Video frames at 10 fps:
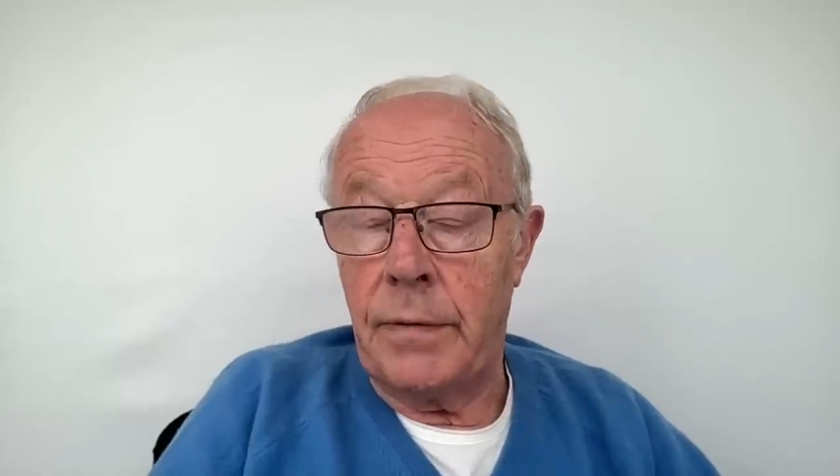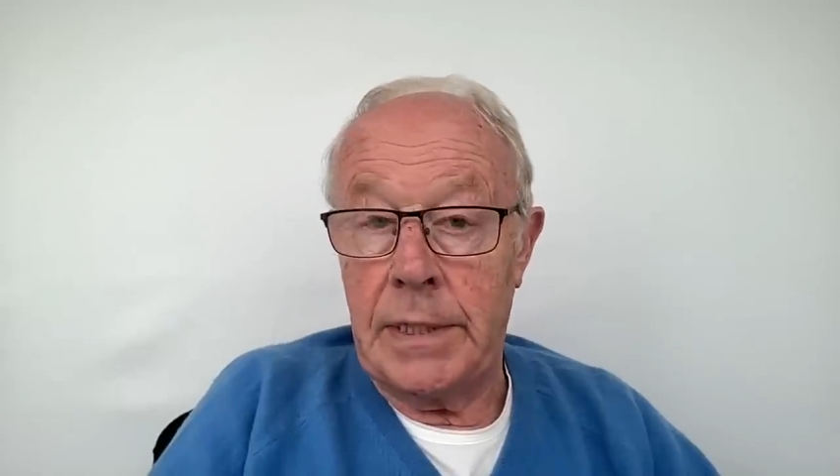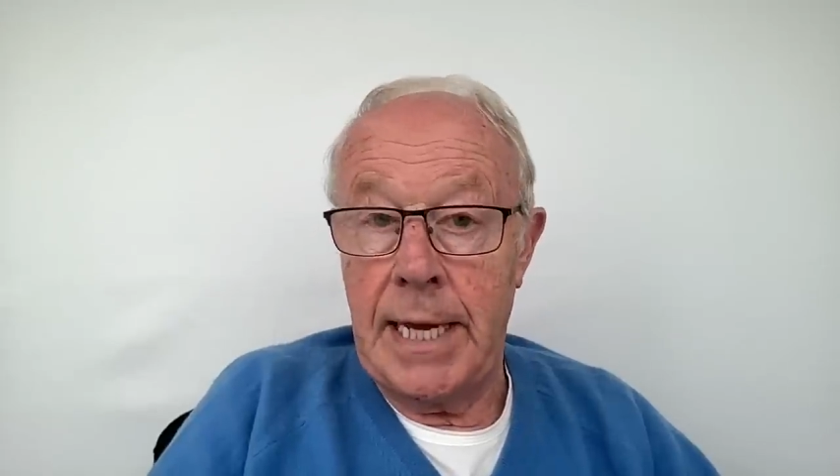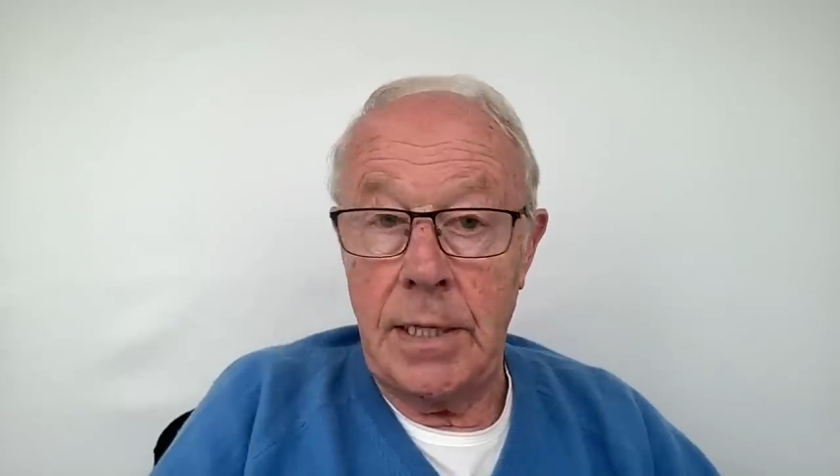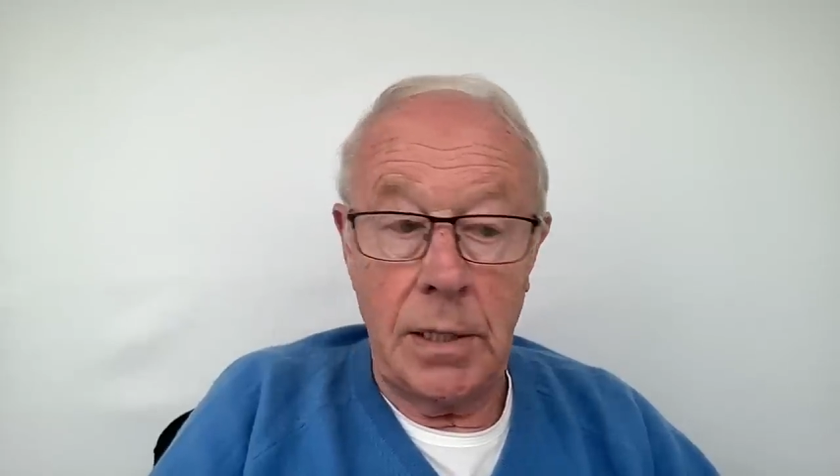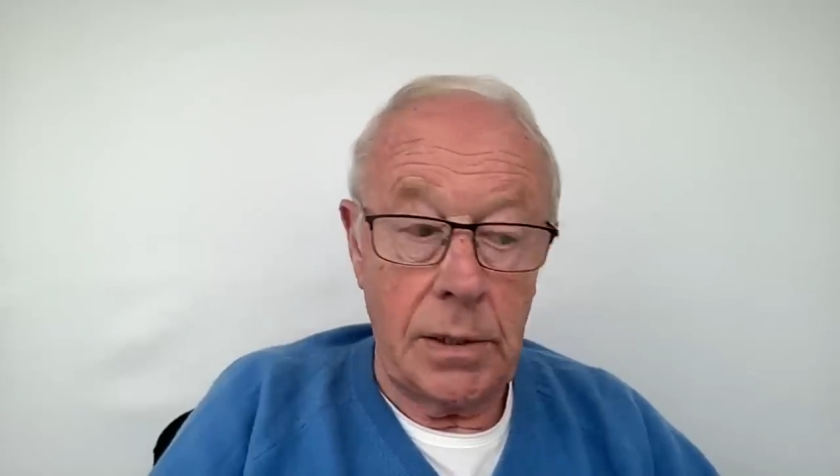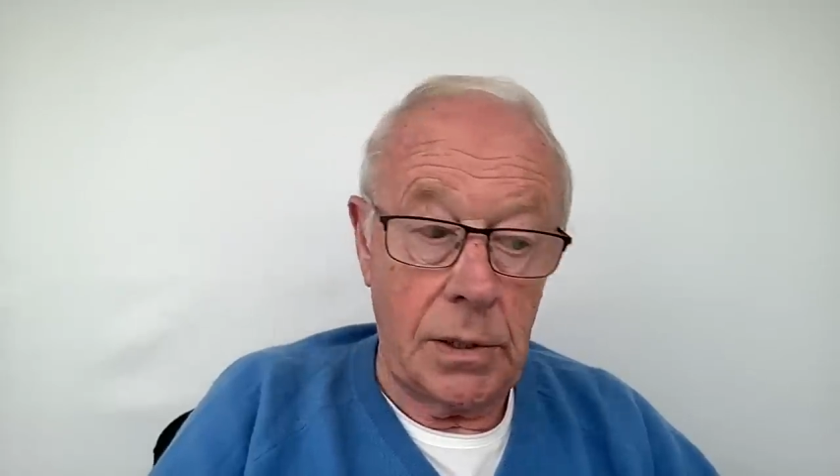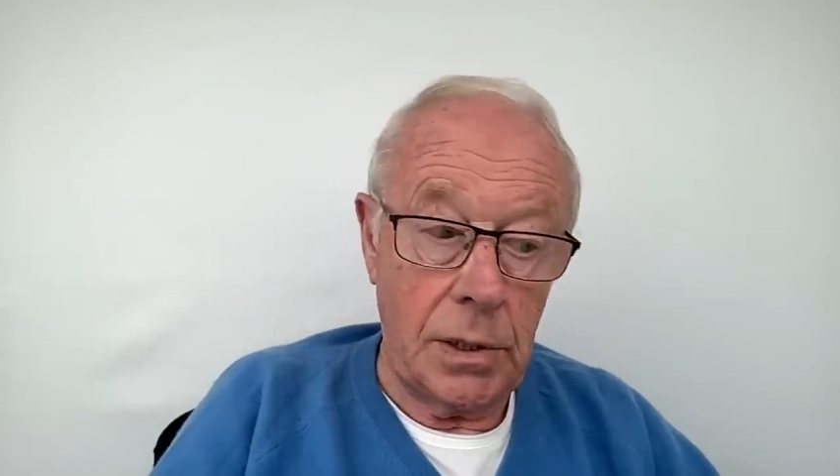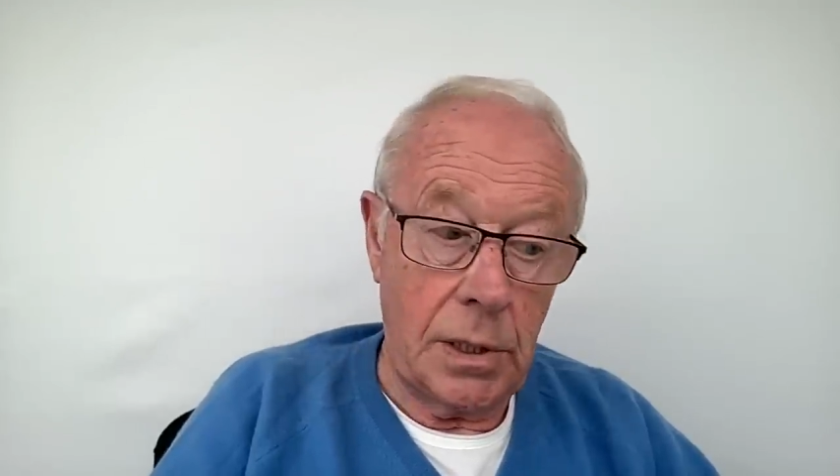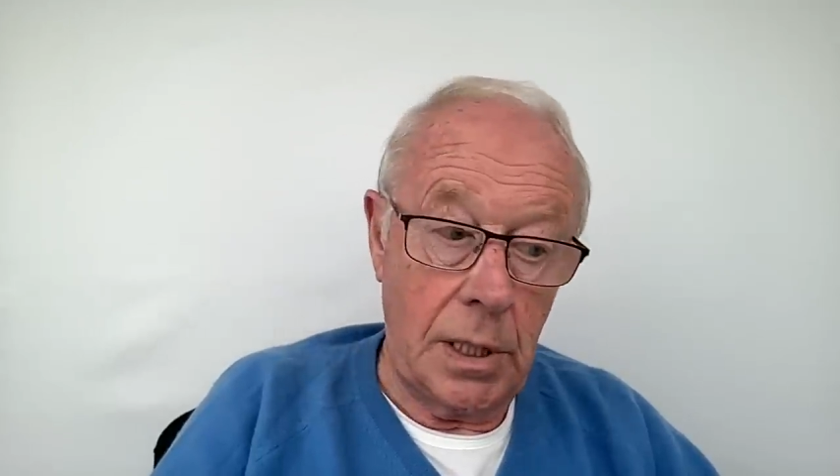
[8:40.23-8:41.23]
for 10
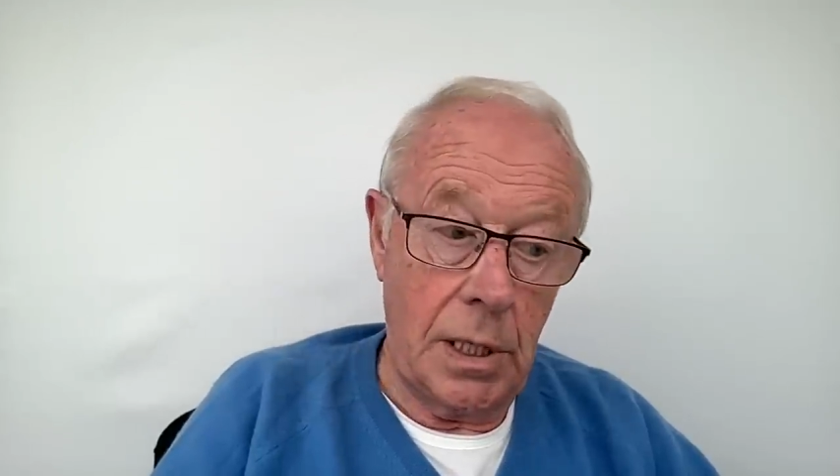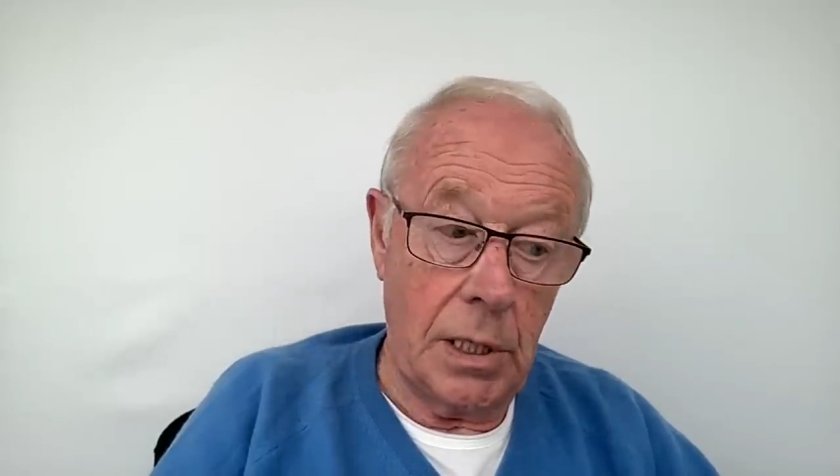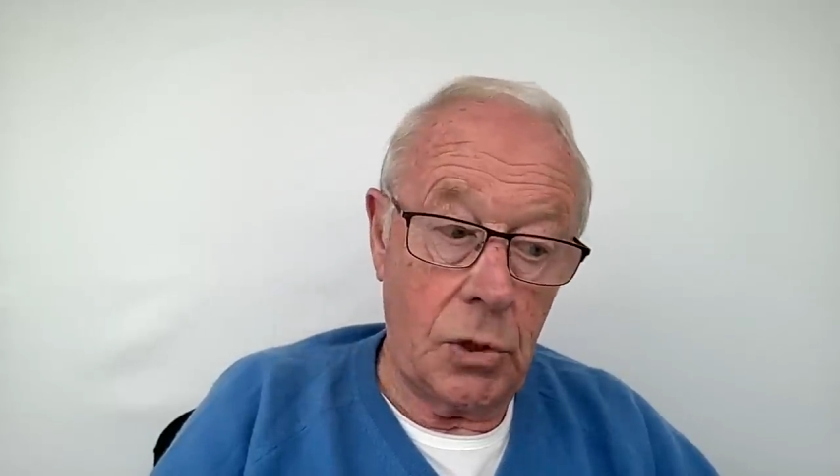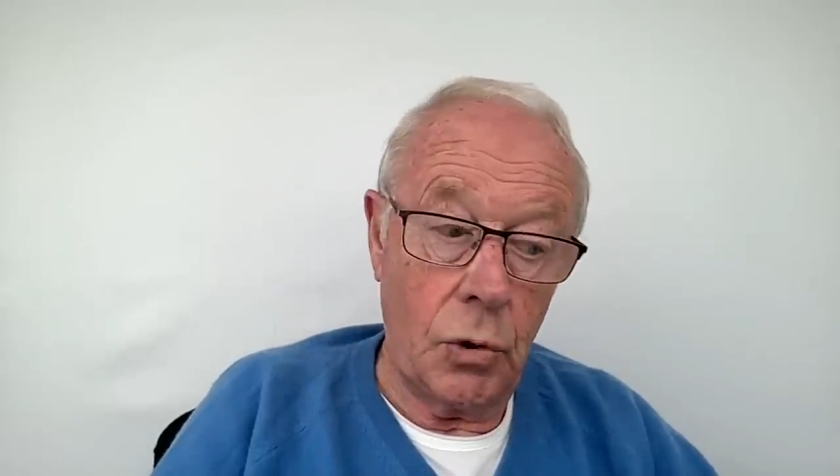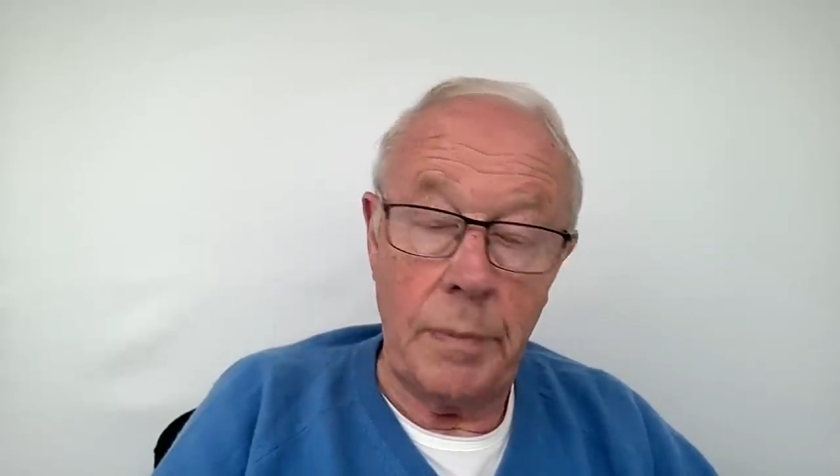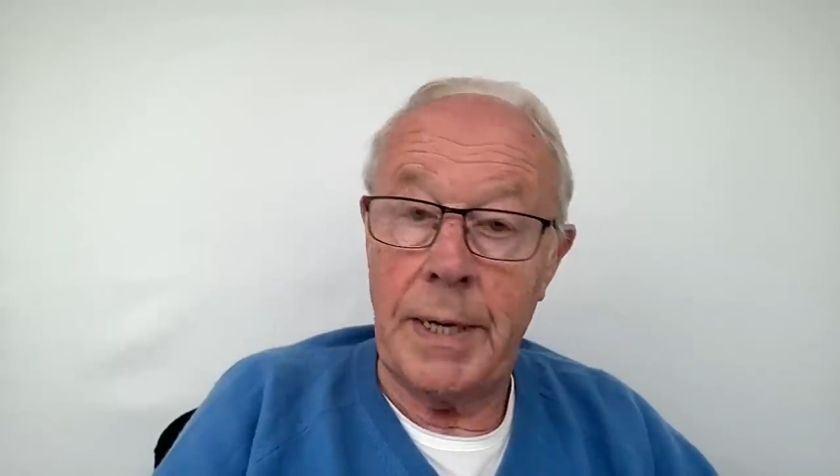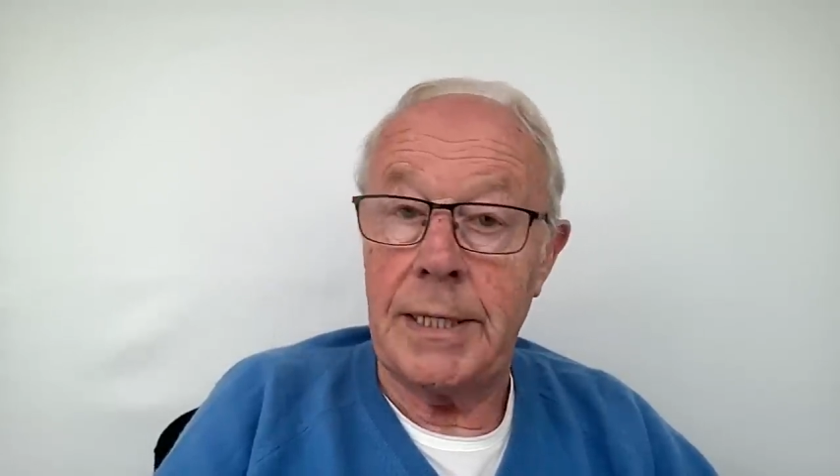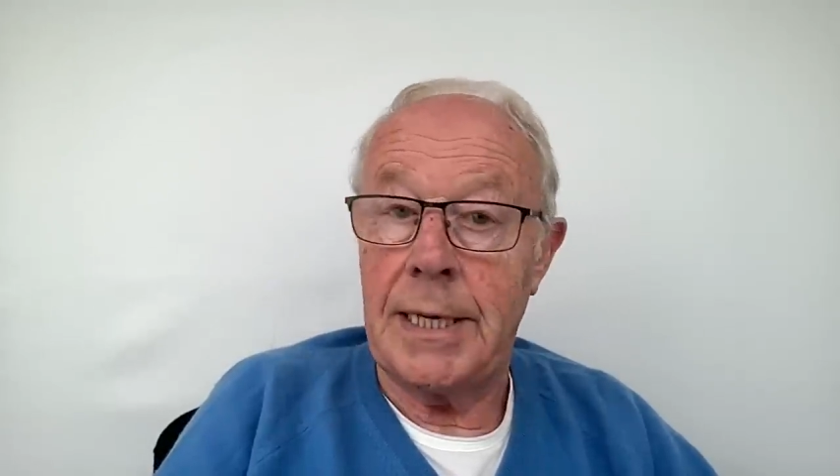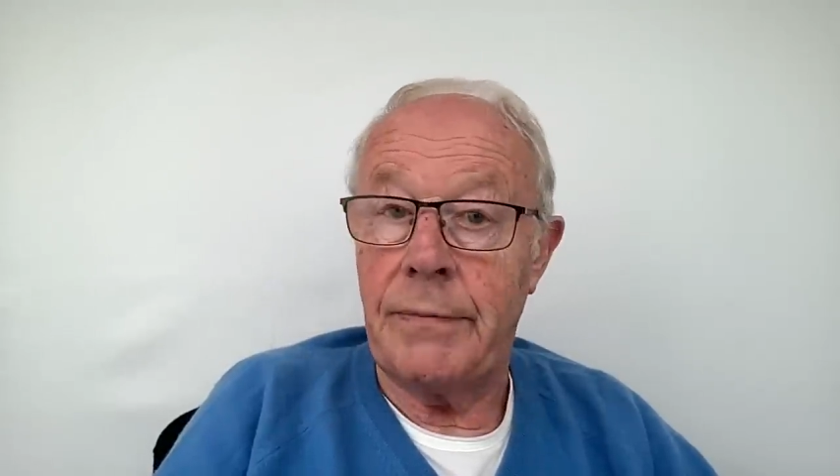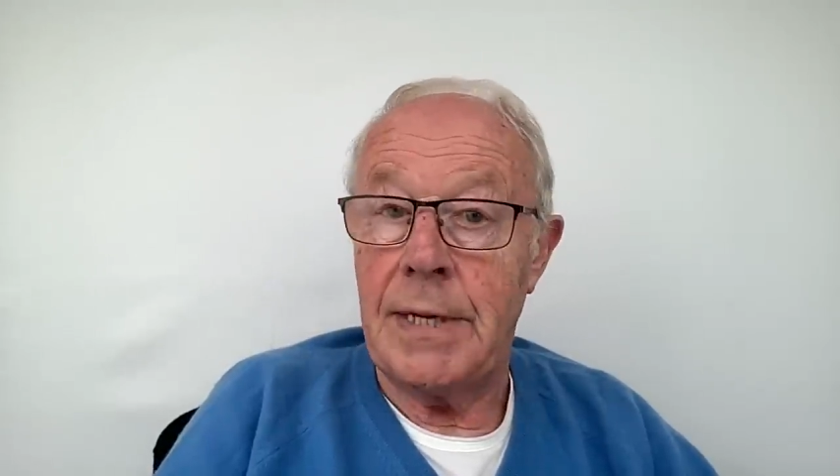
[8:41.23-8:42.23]
years to the Tory
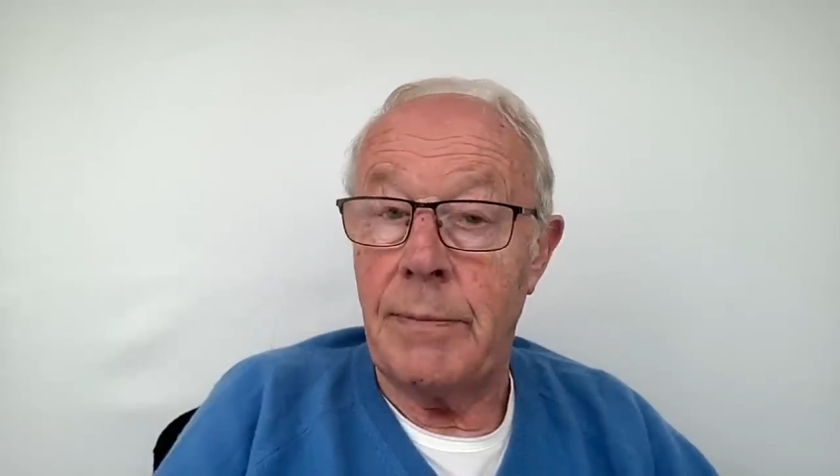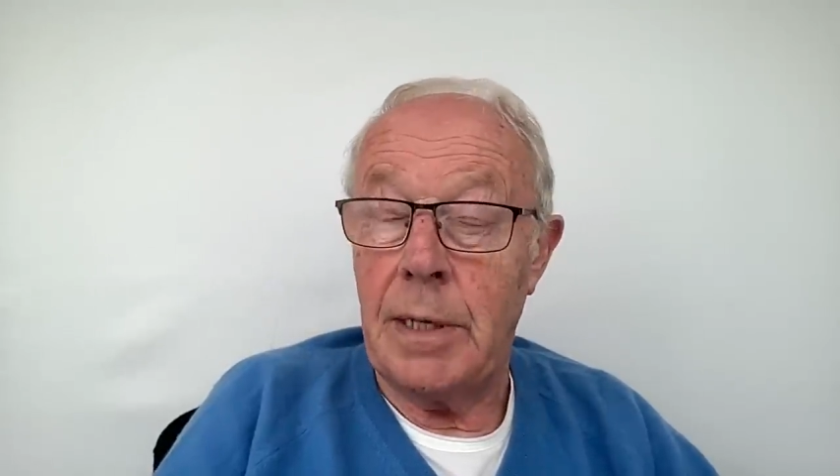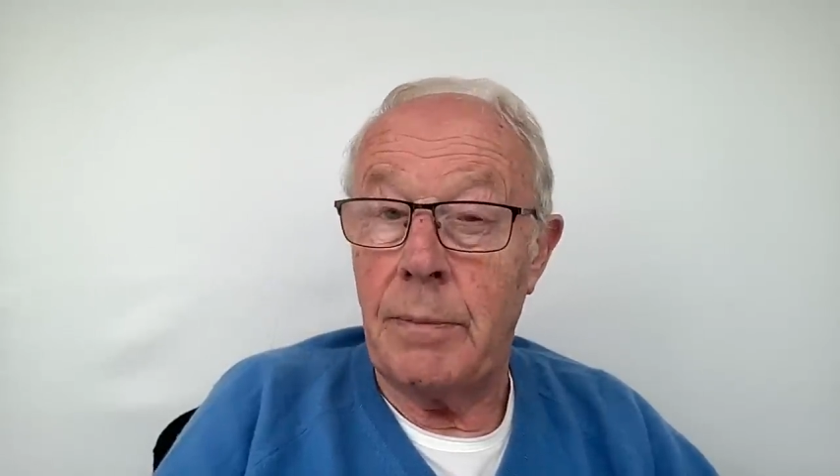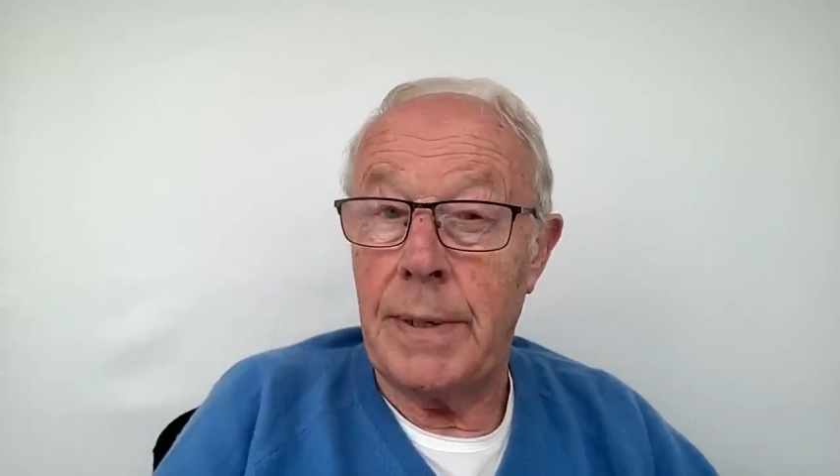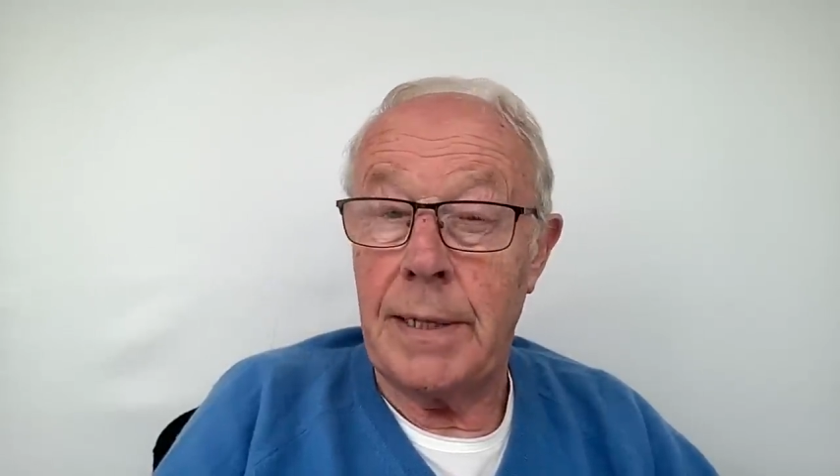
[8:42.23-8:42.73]
party, gave £10 million.